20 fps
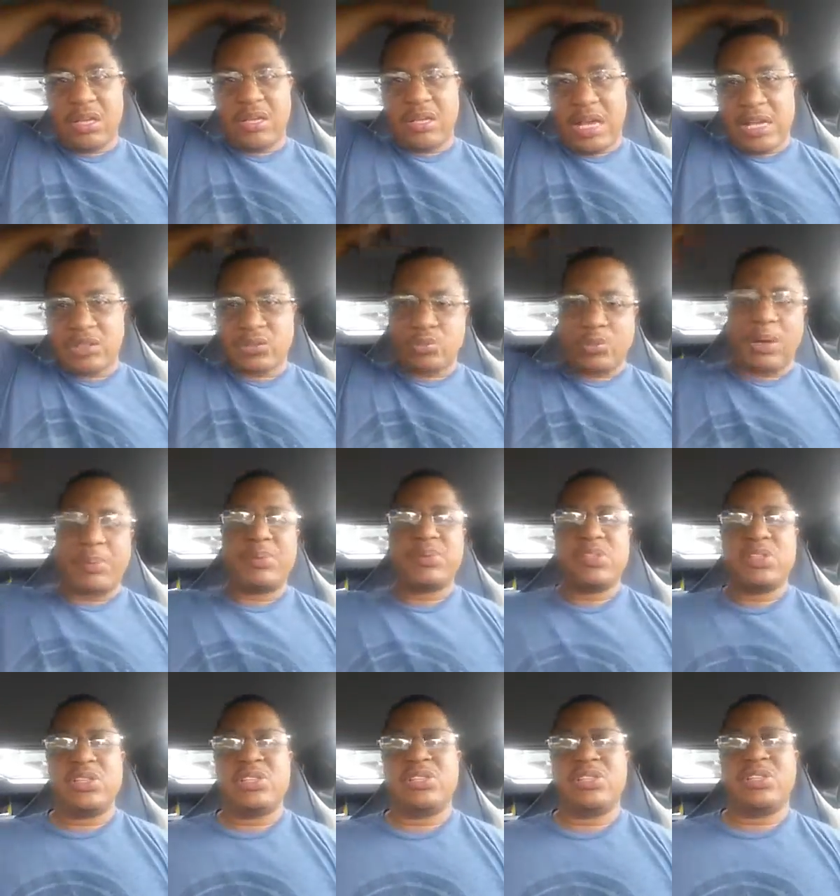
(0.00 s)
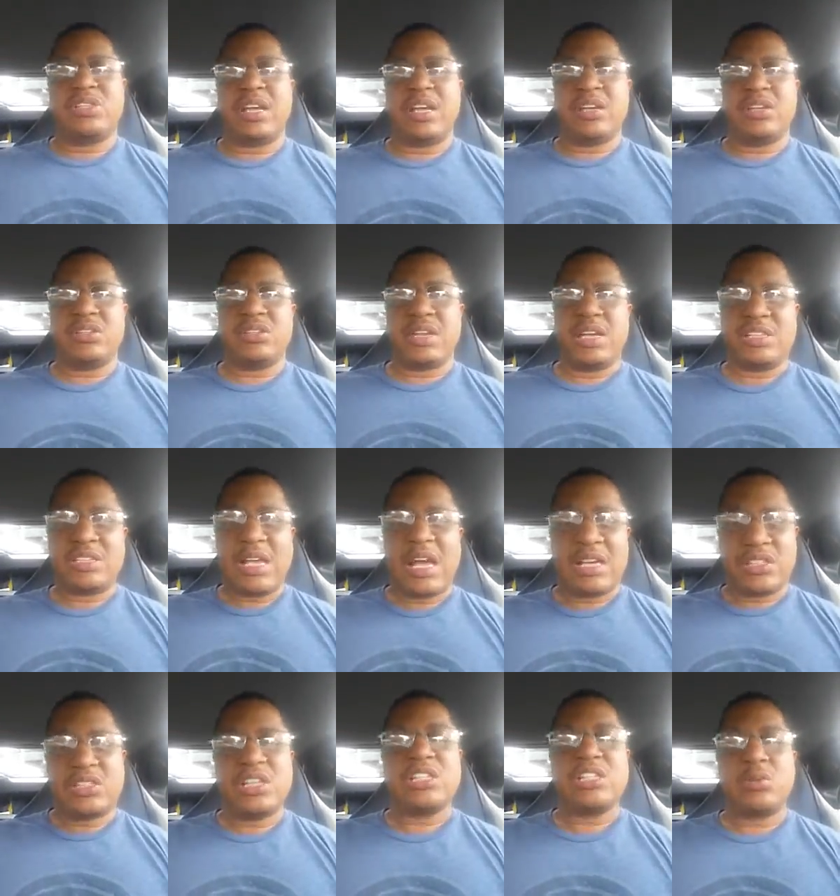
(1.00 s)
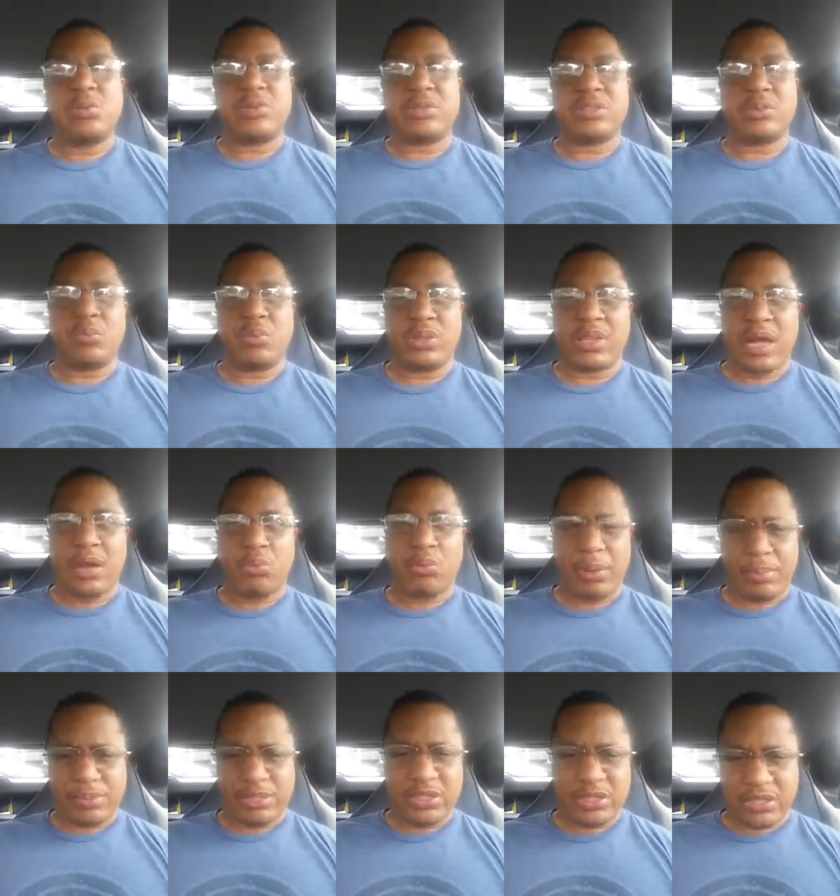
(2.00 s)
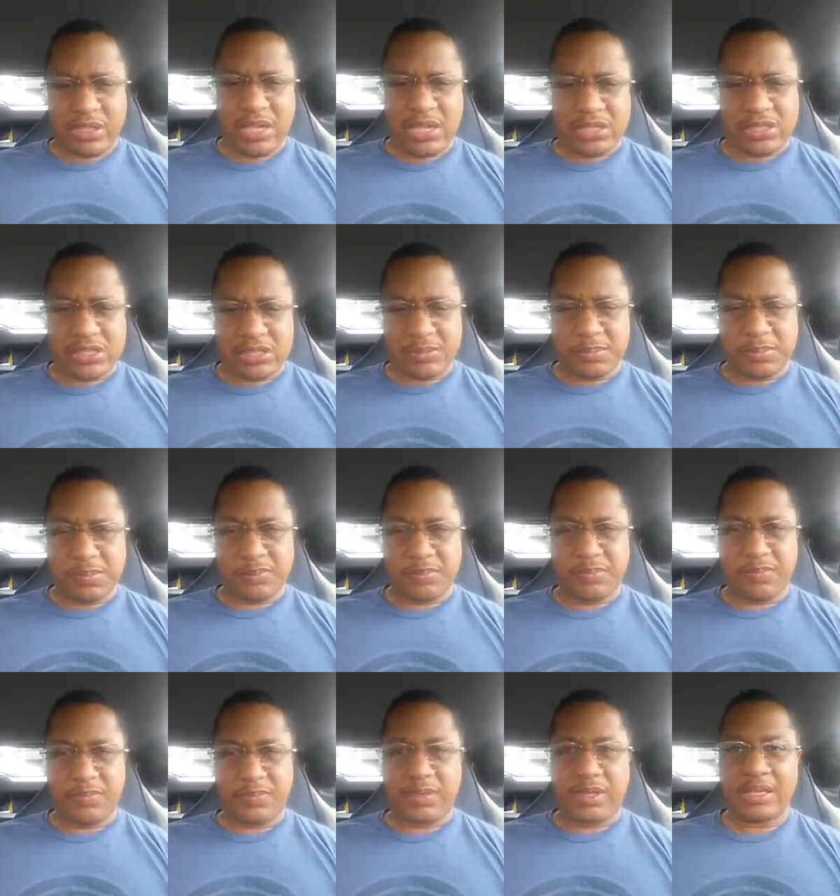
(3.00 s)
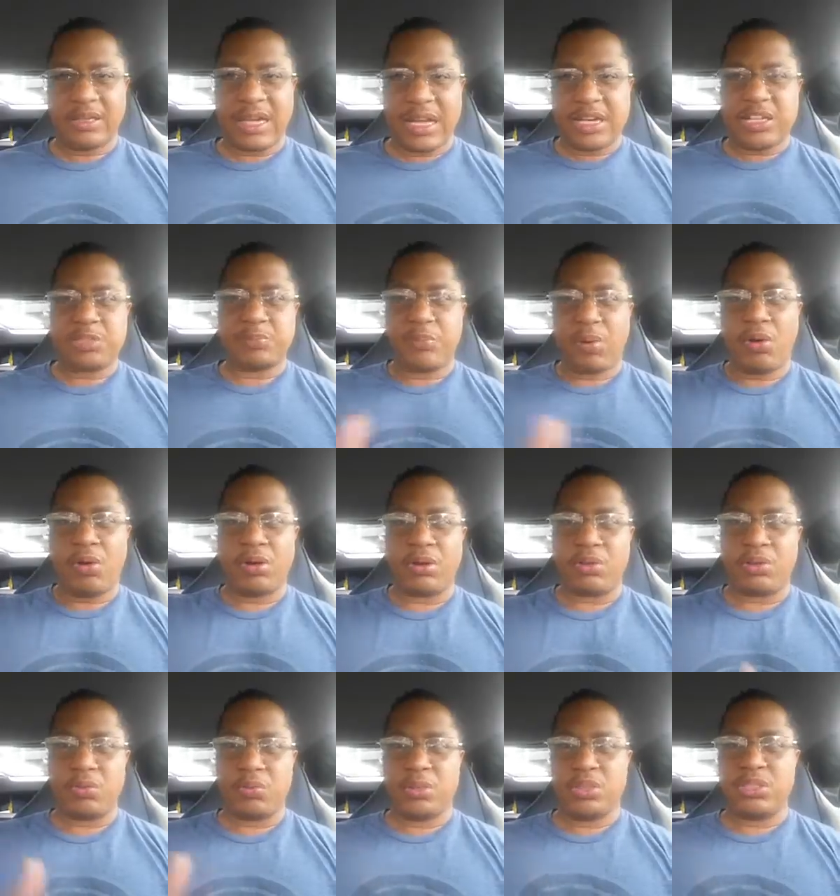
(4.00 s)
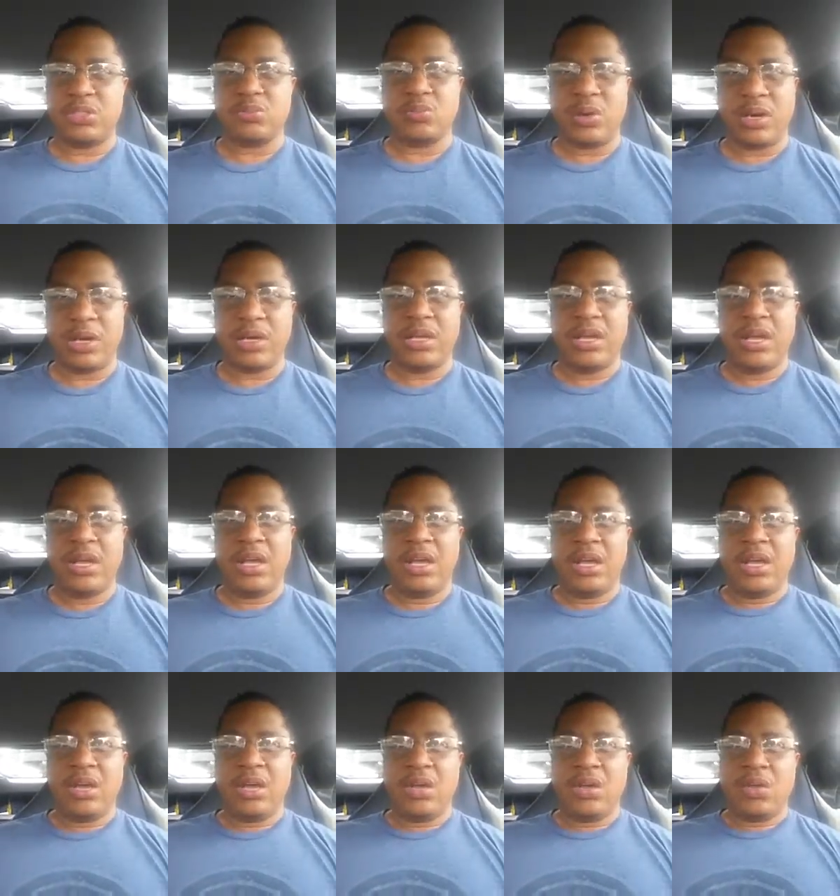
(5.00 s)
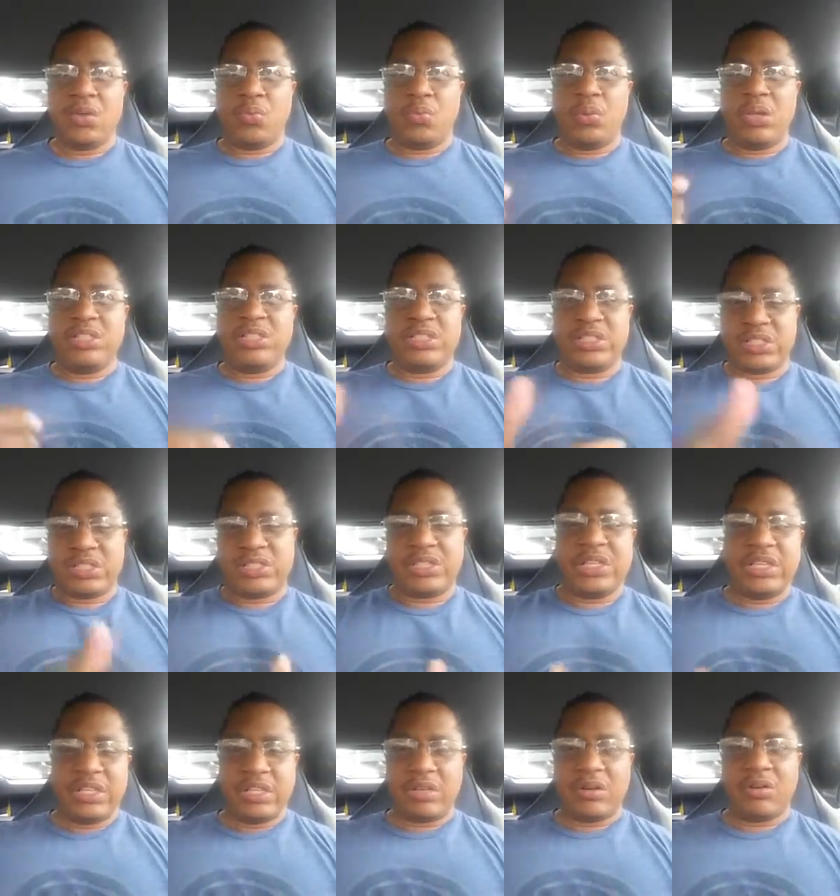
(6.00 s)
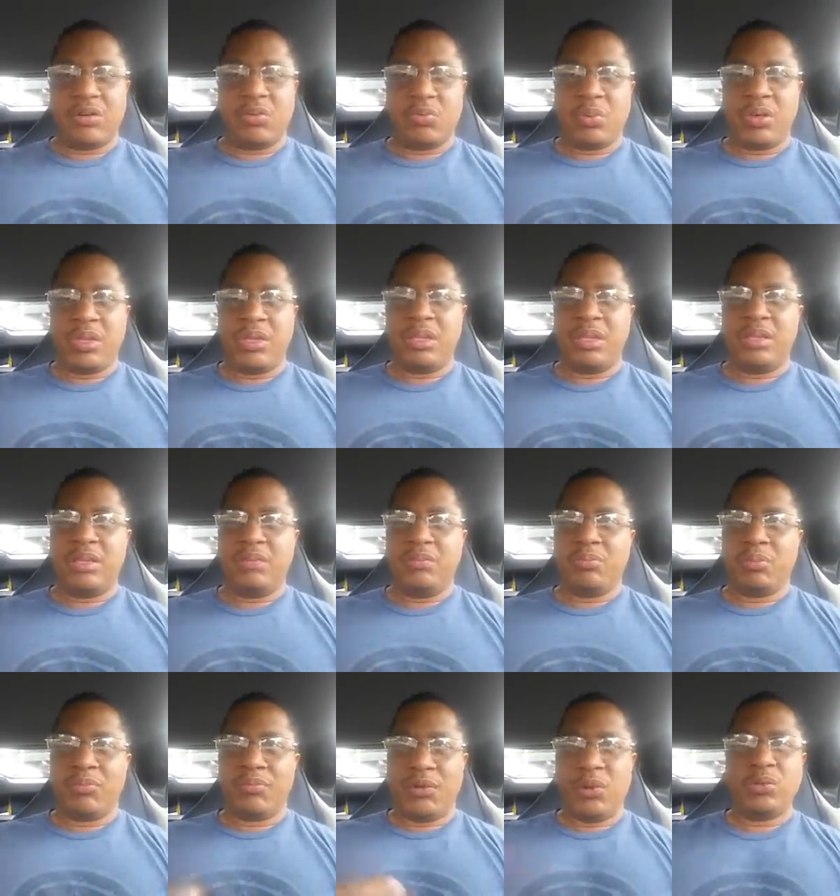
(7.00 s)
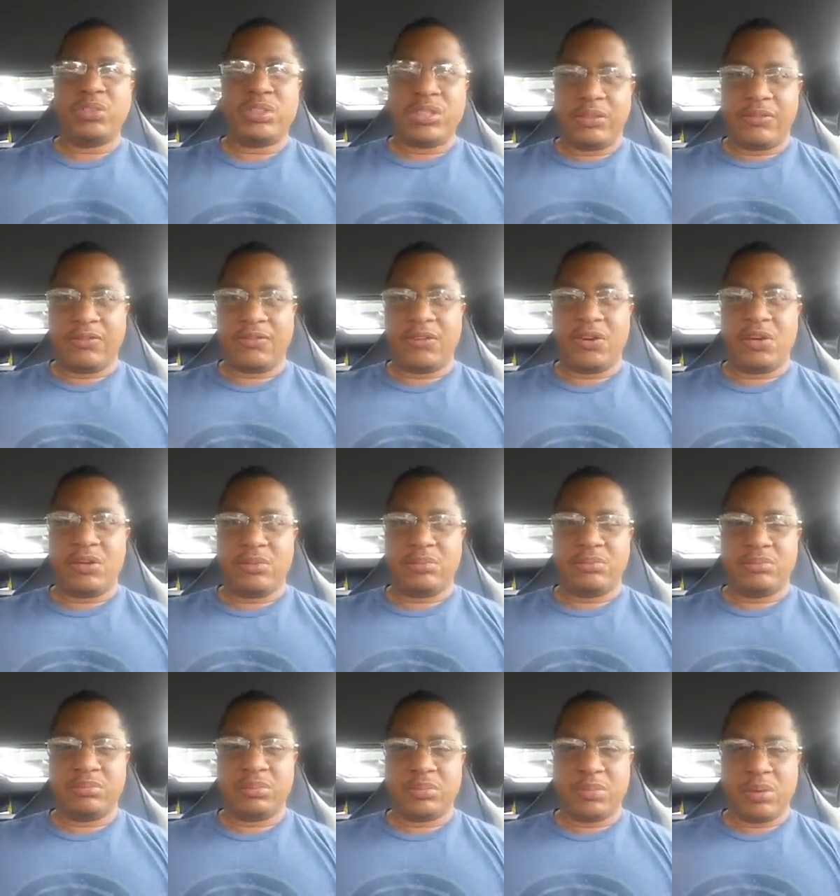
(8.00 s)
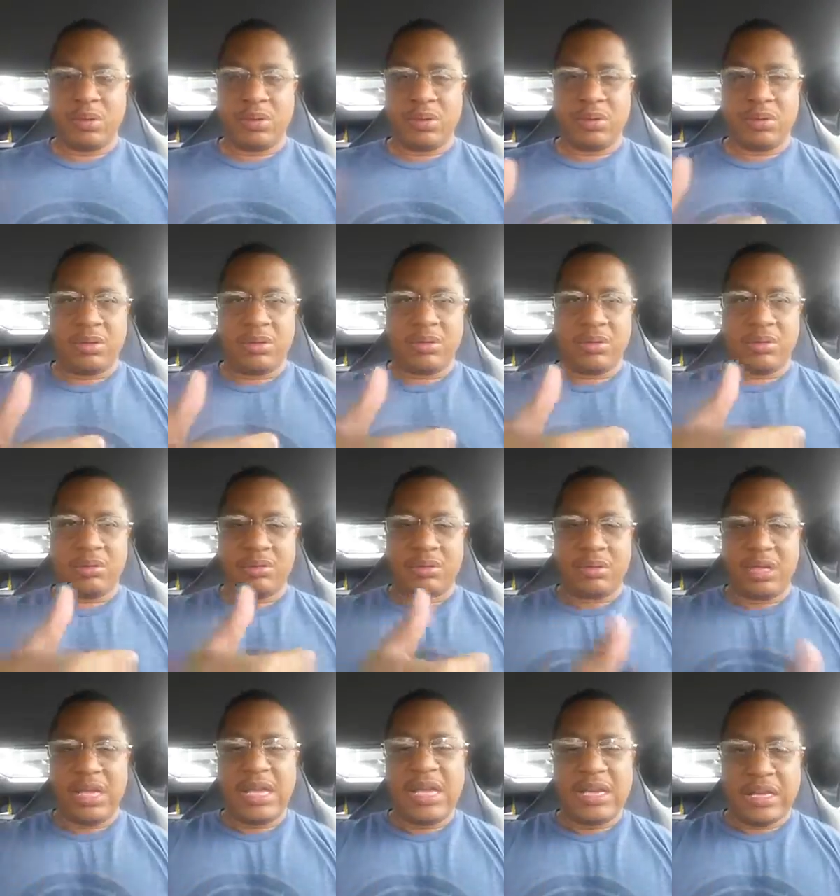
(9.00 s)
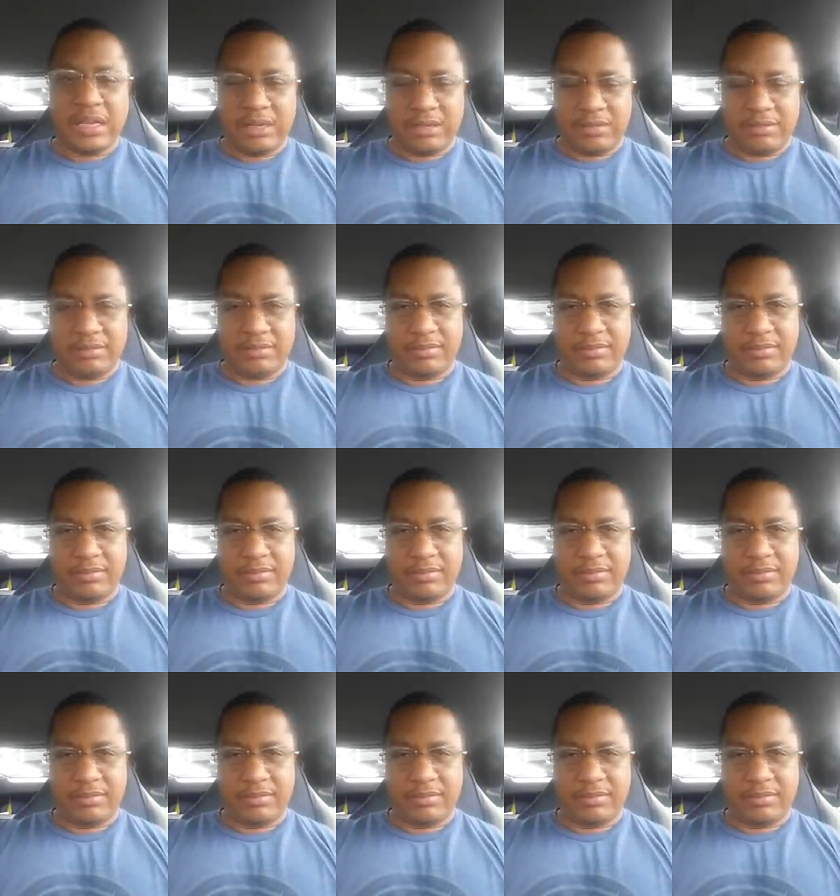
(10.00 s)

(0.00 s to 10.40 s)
that's representation. That's taxation without representation. That is part of the reason why we succeeded or we revolted from England,